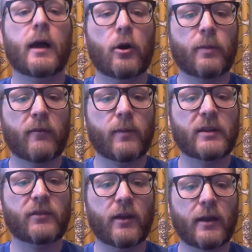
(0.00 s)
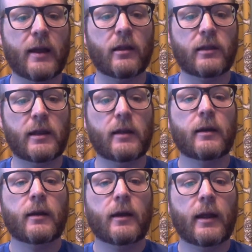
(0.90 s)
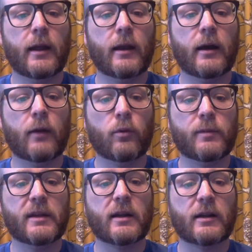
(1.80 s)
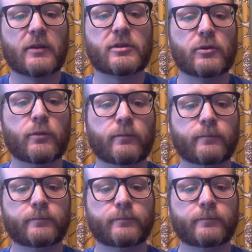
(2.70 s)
I hope everybody's feeling healthy. And we'll be in touch soon.